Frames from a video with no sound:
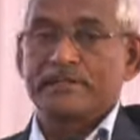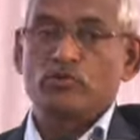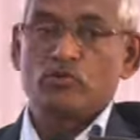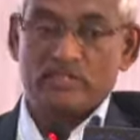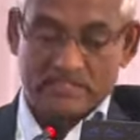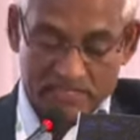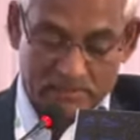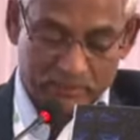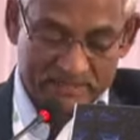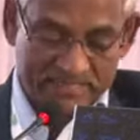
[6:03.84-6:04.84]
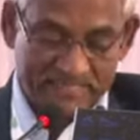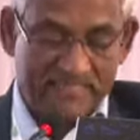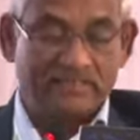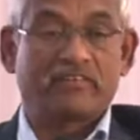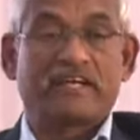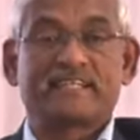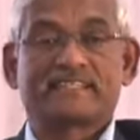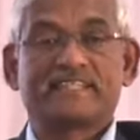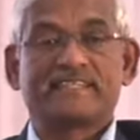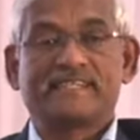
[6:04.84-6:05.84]
universally present
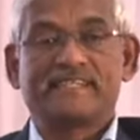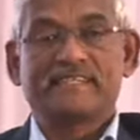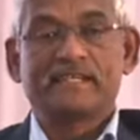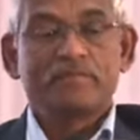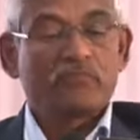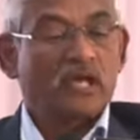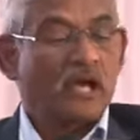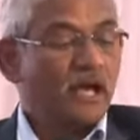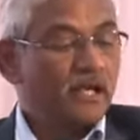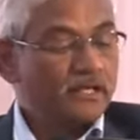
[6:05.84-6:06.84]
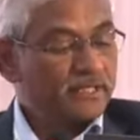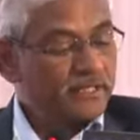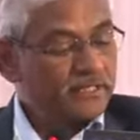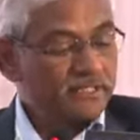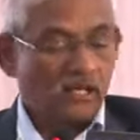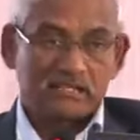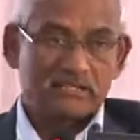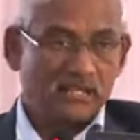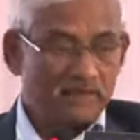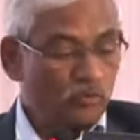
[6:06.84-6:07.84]
virus disease, and it is
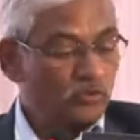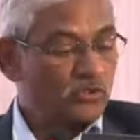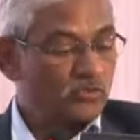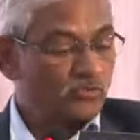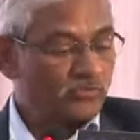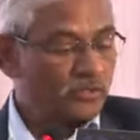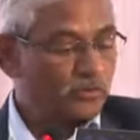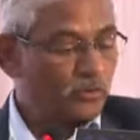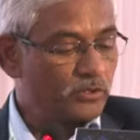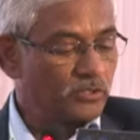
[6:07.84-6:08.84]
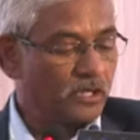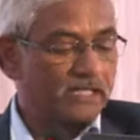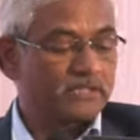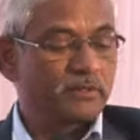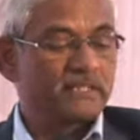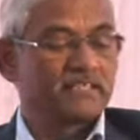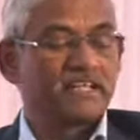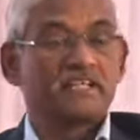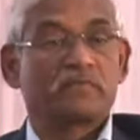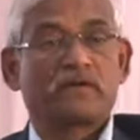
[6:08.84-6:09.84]
causing almost caused by
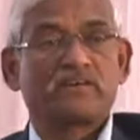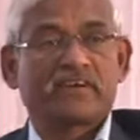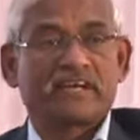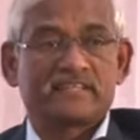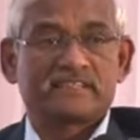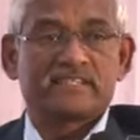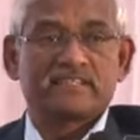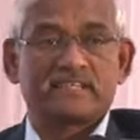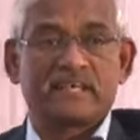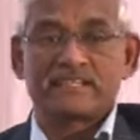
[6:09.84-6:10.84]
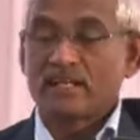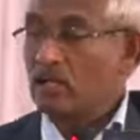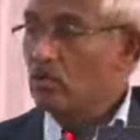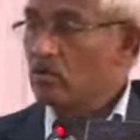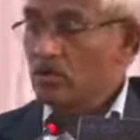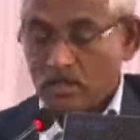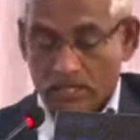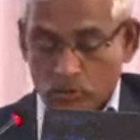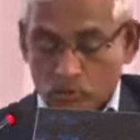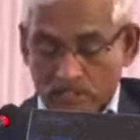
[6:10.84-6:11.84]
3 different viruses, either alone
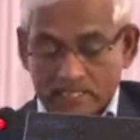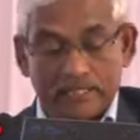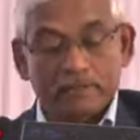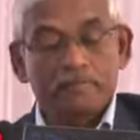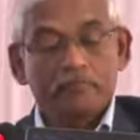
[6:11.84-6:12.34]
or together.